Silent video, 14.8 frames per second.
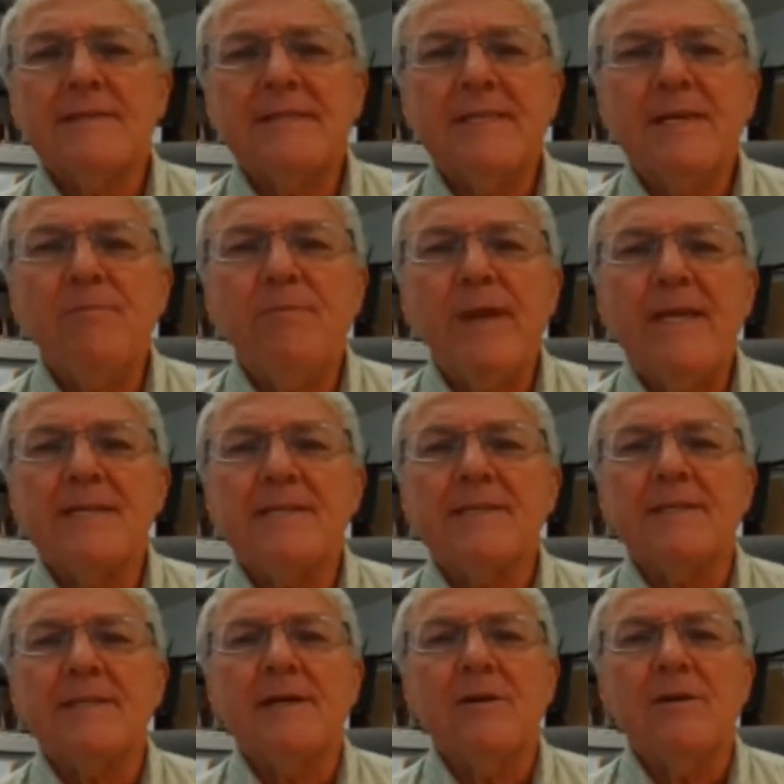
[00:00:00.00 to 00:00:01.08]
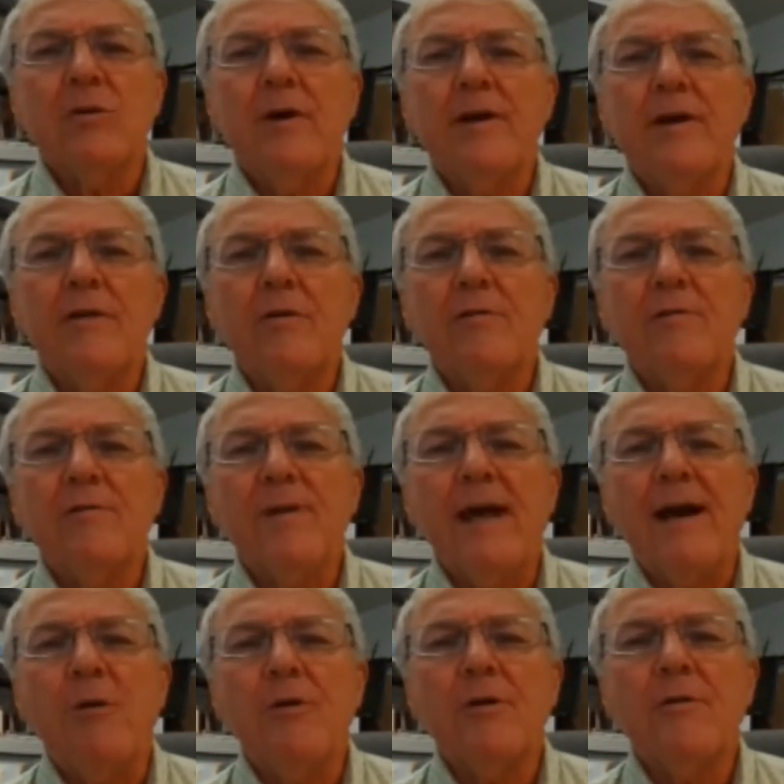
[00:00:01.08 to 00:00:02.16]
seed-based oil or
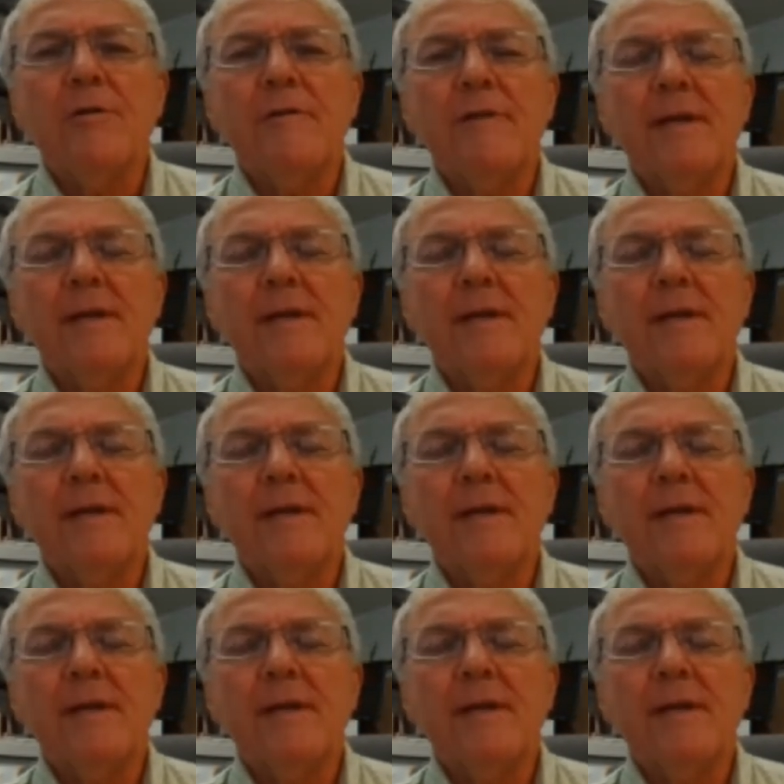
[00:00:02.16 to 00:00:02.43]
flour